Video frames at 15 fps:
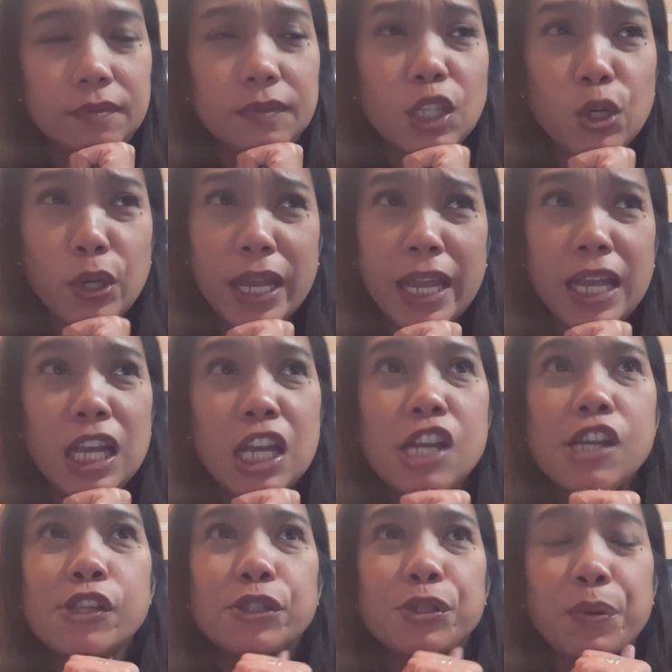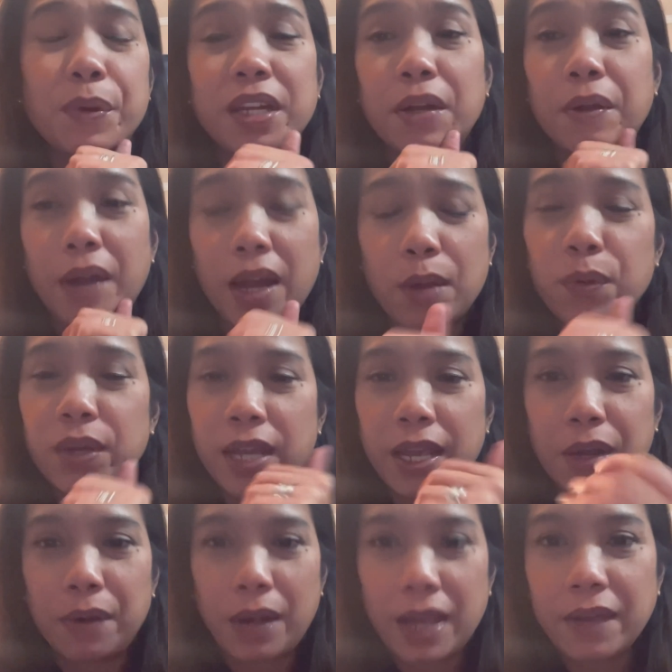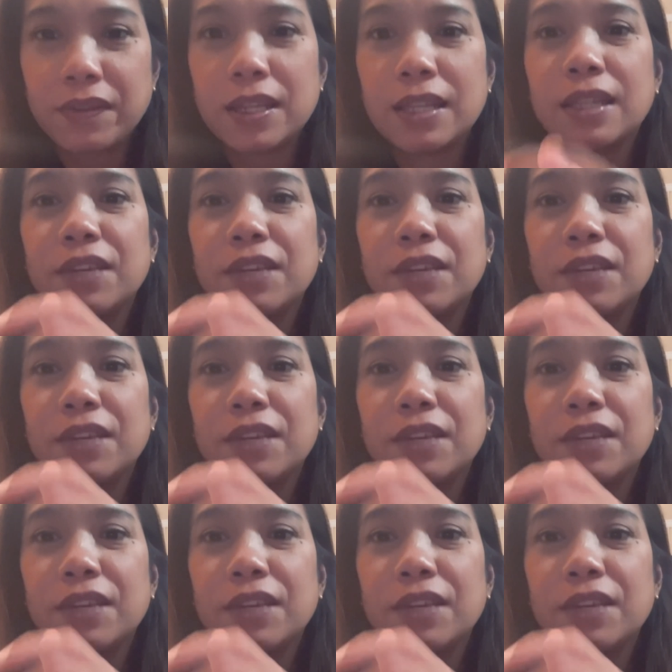Okay, so when I arrived in the